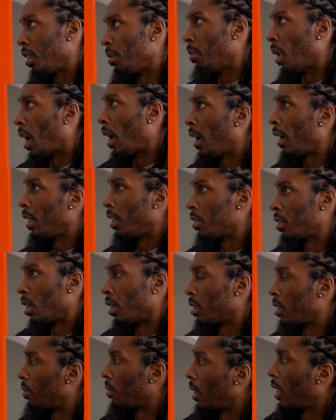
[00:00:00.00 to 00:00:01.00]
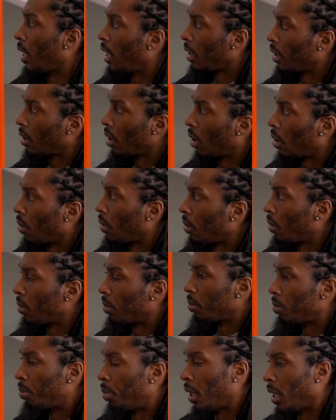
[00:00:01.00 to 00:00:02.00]
in mind in terms of an end goal,
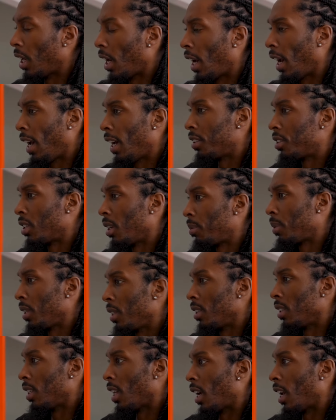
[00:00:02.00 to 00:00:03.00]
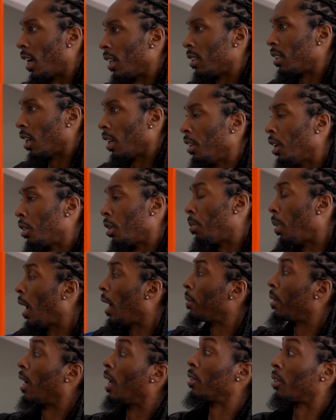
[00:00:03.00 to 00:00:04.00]
but I had something that I another
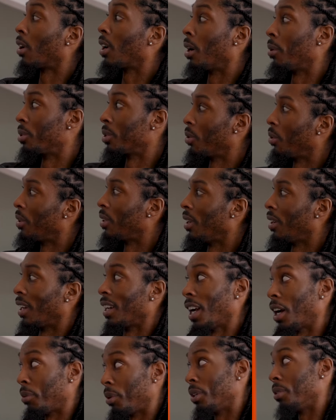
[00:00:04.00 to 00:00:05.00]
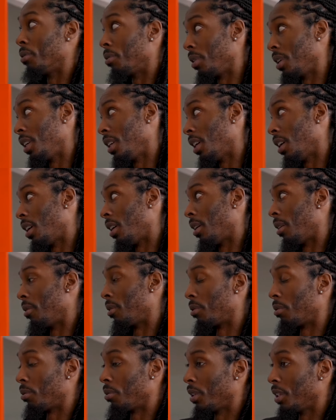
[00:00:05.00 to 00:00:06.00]
path that I thought I was going down. I got re, re uh,
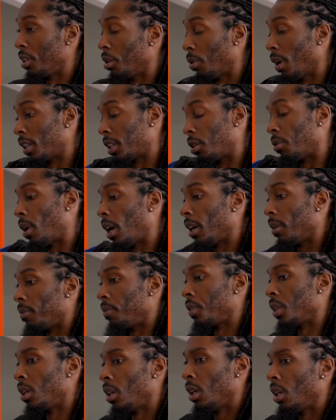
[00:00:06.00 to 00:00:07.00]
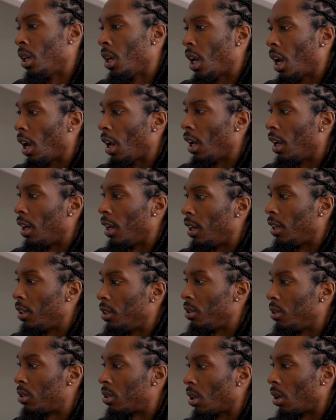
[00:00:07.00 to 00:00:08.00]
redirected, right?
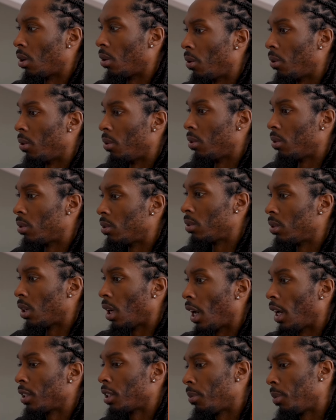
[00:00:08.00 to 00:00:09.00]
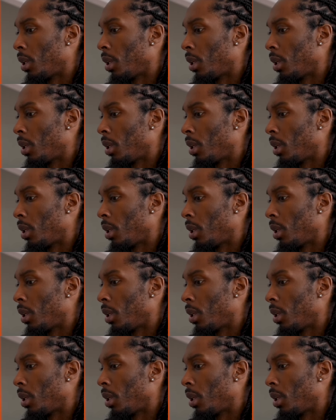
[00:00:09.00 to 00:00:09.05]
And so as I